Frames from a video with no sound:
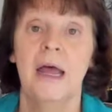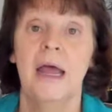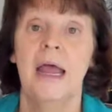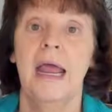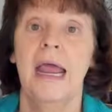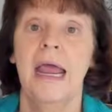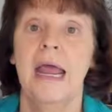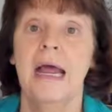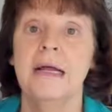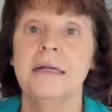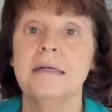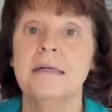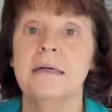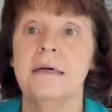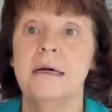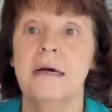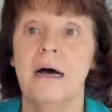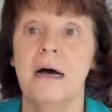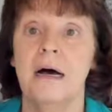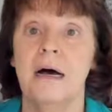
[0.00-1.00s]
And
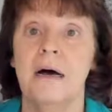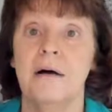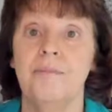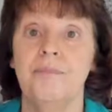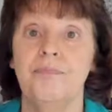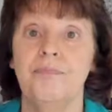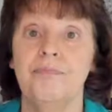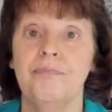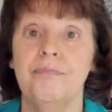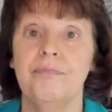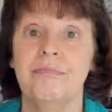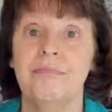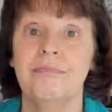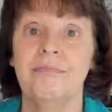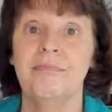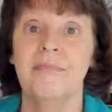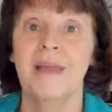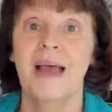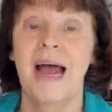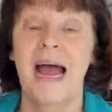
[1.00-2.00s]

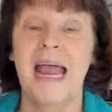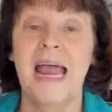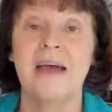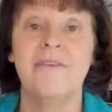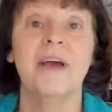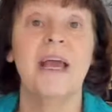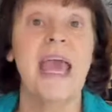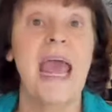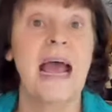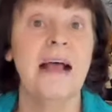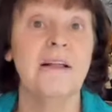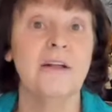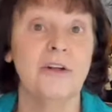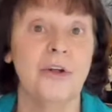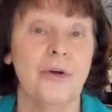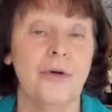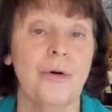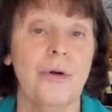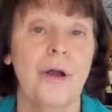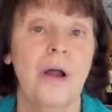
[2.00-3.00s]
I have a
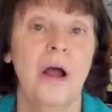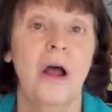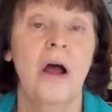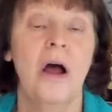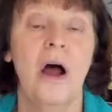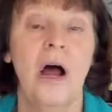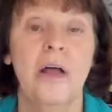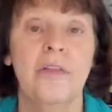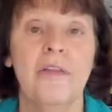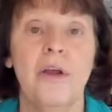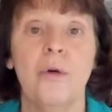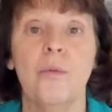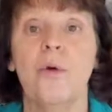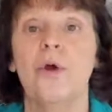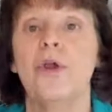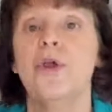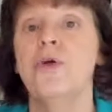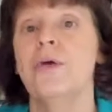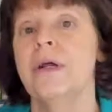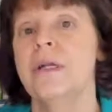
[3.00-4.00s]
calendar on there where
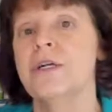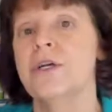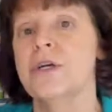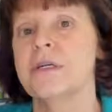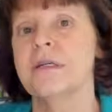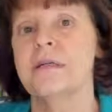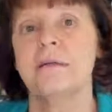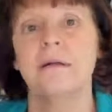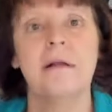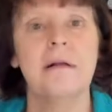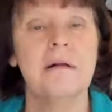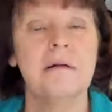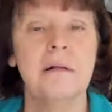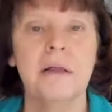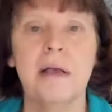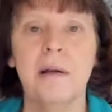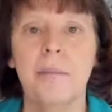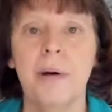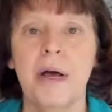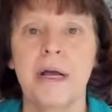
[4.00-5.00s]
you can just
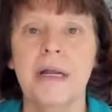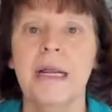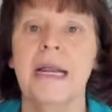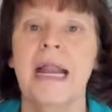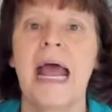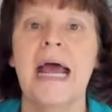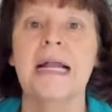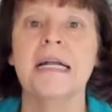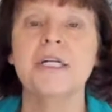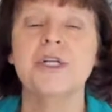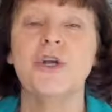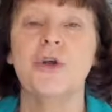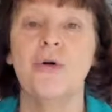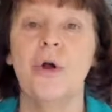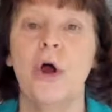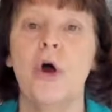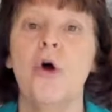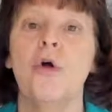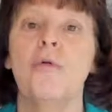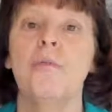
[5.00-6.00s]
click a button and add it to your
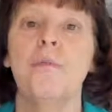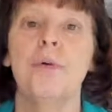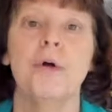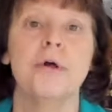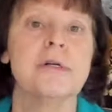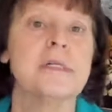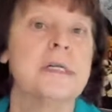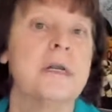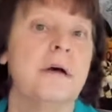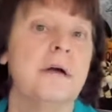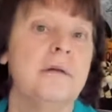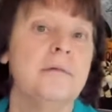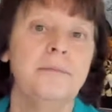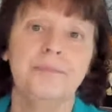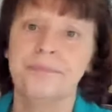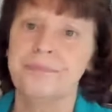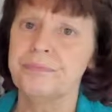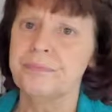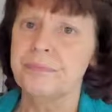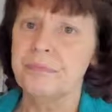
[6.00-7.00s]
own
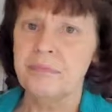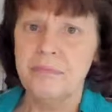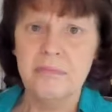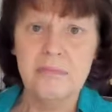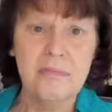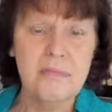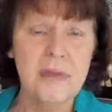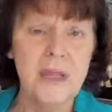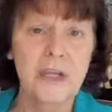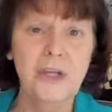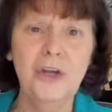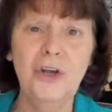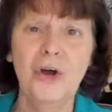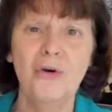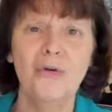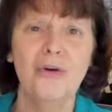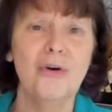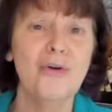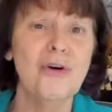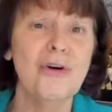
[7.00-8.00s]
personal
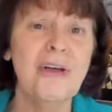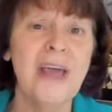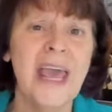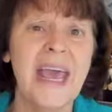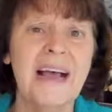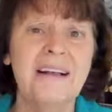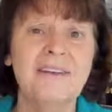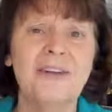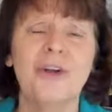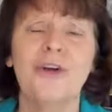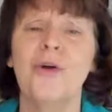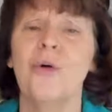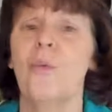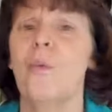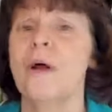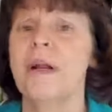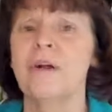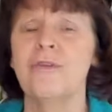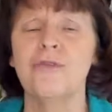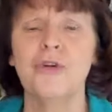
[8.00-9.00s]
Google Calendar or
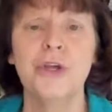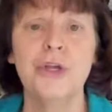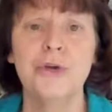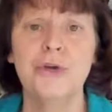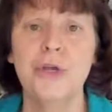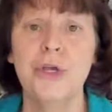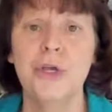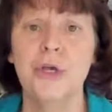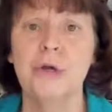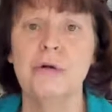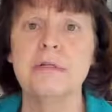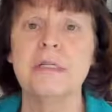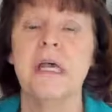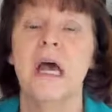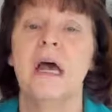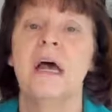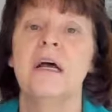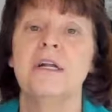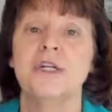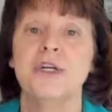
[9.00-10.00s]
whatever you use
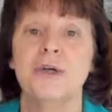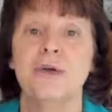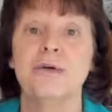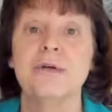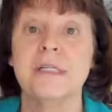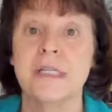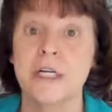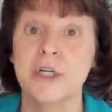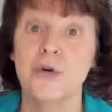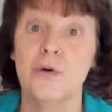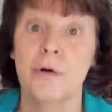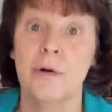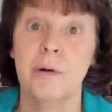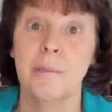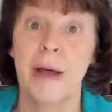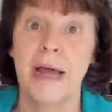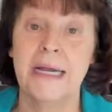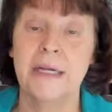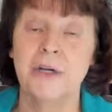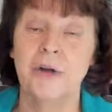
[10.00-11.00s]
to send you a
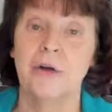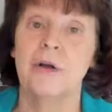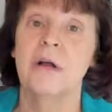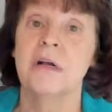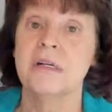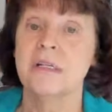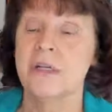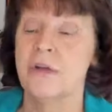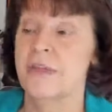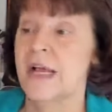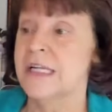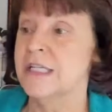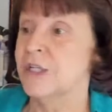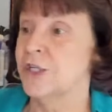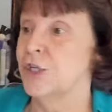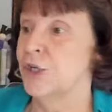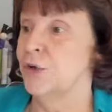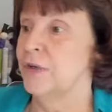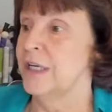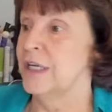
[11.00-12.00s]
reminder. So that's
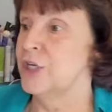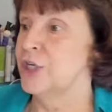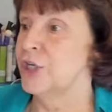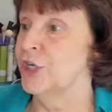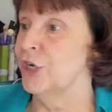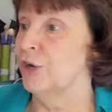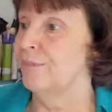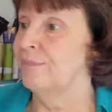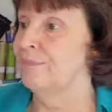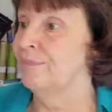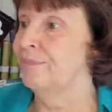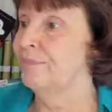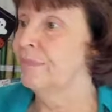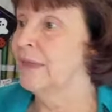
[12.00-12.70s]
new this year.